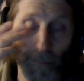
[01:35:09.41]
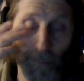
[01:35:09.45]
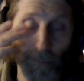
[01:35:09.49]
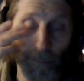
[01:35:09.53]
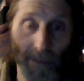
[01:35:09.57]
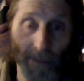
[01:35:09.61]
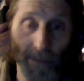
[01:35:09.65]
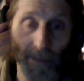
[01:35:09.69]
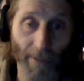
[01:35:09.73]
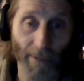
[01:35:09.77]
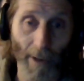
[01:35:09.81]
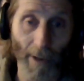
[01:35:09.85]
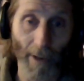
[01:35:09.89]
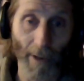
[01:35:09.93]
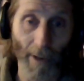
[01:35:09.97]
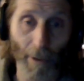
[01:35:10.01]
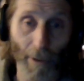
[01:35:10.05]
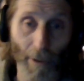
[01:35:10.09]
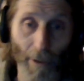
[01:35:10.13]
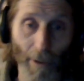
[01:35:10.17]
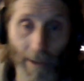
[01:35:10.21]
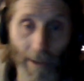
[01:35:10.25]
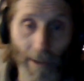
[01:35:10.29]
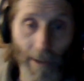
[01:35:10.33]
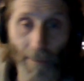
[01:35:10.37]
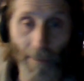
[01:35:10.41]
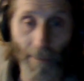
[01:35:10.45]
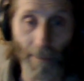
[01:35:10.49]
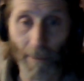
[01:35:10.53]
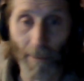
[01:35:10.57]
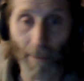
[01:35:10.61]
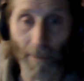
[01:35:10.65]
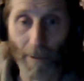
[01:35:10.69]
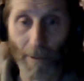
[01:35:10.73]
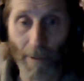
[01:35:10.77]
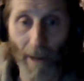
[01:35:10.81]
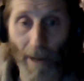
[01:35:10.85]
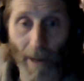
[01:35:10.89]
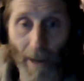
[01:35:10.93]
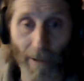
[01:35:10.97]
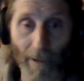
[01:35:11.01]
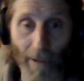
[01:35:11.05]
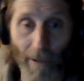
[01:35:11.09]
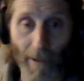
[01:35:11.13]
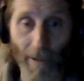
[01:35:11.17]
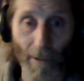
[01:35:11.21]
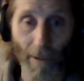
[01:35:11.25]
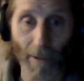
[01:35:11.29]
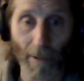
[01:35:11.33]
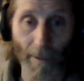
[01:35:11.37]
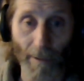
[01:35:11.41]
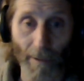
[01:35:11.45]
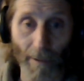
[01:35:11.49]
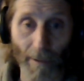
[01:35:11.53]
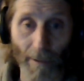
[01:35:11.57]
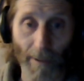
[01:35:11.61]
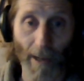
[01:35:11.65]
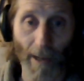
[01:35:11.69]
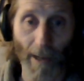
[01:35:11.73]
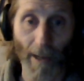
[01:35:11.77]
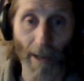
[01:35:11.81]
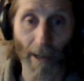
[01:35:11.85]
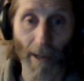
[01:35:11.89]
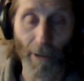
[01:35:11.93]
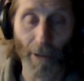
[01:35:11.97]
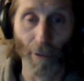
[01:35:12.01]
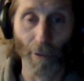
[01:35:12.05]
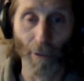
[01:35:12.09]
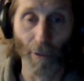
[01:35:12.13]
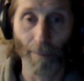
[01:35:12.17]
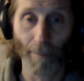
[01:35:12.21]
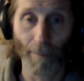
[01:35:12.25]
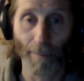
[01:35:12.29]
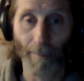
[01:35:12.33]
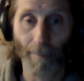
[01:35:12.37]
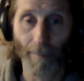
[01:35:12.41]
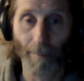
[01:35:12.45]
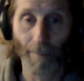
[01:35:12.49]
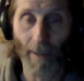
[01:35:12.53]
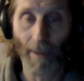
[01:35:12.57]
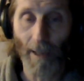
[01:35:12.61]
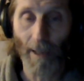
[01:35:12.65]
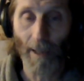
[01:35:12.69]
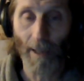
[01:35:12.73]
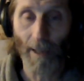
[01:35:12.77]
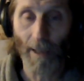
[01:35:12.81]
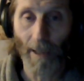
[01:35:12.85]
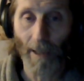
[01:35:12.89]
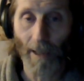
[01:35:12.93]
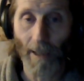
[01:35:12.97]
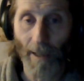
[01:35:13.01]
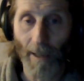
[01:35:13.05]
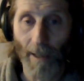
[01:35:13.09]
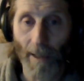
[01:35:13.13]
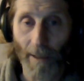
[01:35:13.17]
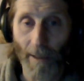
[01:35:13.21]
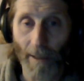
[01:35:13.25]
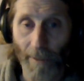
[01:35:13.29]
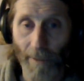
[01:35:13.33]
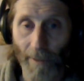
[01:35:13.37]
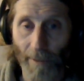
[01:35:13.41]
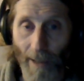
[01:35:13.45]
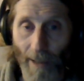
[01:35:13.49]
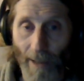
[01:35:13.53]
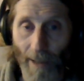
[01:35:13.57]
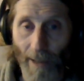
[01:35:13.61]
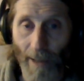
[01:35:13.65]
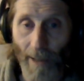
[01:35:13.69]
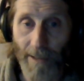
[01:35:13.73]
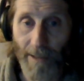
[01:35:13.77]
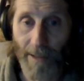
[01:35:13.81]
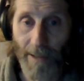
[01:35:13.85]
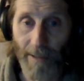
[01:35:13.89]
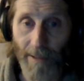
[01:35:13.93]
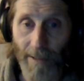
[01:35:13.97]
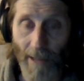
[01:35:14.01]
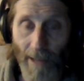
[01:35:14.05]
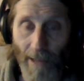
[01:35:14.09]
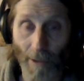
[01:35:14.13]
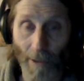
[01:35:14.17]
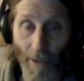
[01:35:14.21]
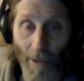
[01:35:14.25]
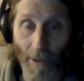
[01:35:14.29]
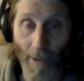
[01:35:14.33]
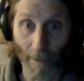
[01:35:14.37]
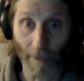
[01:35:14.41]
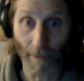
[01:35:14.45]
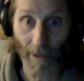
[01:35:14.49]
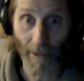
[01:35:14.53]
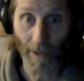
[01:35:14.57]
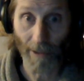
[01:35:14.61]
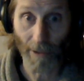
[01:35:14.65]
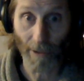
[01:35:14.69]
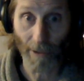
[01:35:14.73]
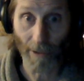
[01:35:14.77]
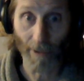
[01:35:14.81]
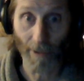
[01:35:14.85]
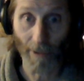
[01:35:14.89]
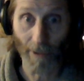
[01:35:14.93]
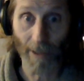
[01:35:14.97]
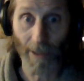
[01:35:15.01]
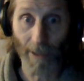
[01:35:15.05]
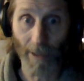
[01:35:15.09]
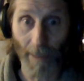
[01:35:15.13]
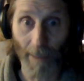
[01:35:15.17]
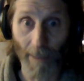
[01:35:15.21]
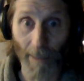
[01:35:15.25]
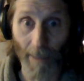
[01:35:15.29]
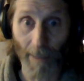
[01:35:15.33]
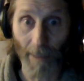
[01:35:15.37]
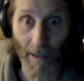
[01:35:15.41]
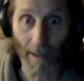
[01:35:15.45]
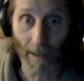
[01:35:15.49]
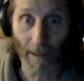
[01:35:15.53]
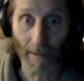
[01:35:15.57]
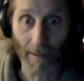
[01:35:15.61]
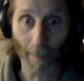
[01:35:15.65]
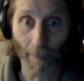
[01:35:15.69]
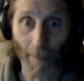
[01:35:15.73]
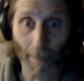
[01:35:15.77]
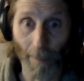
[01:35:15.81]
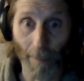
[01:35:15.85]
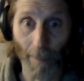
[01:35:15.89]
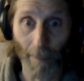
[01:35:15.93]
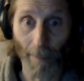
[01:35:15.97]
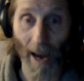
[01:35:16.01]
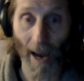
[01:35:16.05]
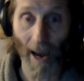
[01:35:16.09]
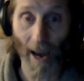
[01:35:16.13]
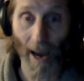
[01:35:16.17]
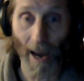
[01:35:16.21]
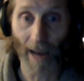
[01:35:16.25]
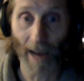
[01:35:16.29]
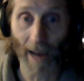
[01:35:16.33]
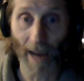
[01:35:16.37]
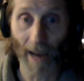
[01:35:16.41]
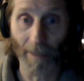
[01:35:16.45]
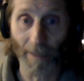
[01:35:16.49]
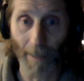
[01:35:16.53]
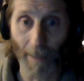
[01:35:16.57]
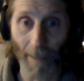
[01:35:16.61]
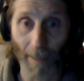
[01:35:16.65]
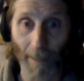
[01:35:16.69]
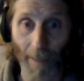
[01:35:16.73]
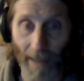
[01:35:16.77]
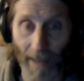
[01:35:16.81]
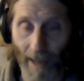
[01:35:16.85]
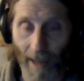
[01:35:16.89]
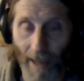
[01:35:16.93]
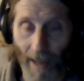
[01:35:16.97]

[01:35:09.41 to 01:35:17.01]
So I look even crazier than I do. So that's the only reason you'll see me put my eyes up like that.